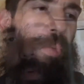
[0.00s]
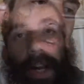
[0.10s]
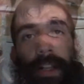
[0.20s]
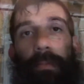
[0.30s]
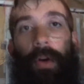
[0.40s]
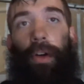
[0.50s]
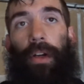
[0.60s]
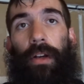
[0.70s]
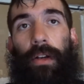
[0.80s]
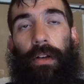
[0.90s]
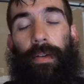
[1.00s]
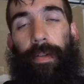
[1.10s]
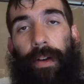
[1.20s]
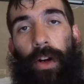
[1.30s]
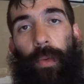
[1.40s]
We got the motor,
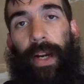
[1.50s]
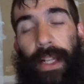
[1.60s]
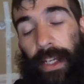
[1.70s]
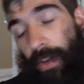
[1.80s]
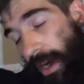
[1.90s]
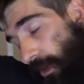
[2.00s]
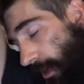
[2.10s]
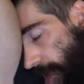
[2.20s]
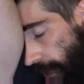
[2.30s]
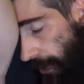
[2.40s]
or we got the other head on.